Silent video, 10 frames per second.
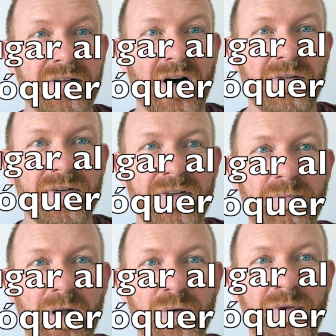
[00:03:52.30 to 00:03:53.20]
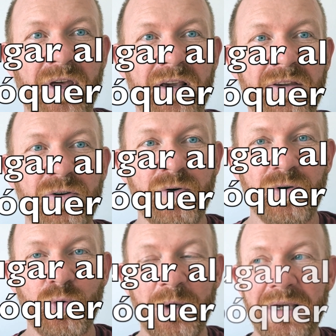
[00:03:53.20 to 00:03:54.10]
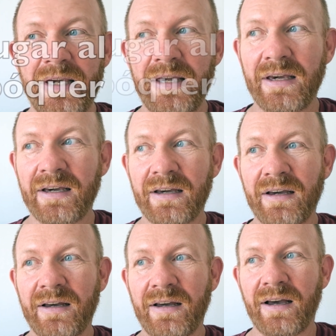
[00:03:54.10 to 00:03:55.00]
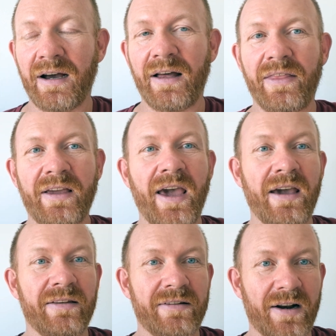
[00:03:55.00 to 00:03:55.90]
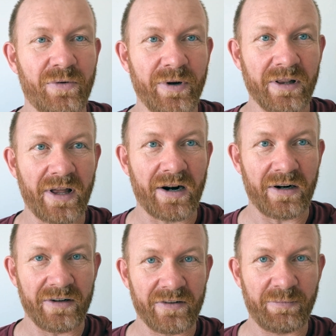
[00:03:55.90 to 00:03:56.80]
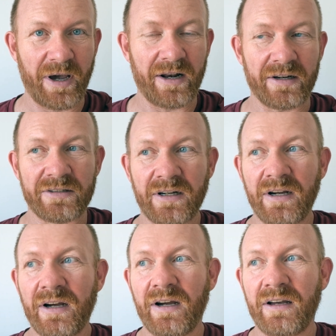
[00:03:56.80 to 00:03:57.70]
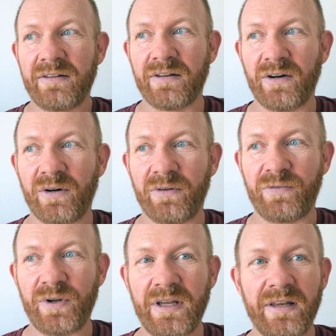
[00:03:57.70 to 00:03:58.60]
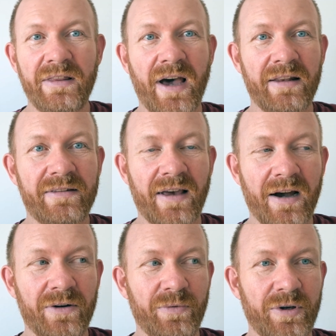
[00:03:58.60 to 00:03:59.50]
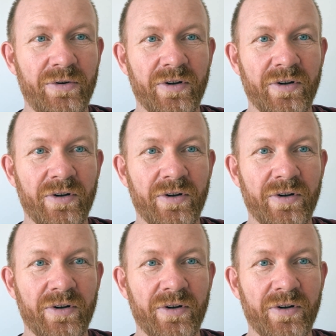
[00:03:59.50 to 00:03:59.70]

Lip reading: often spelled with a Q-U-E. The K is not a real letter in Spanish. So if we need that sound, we use a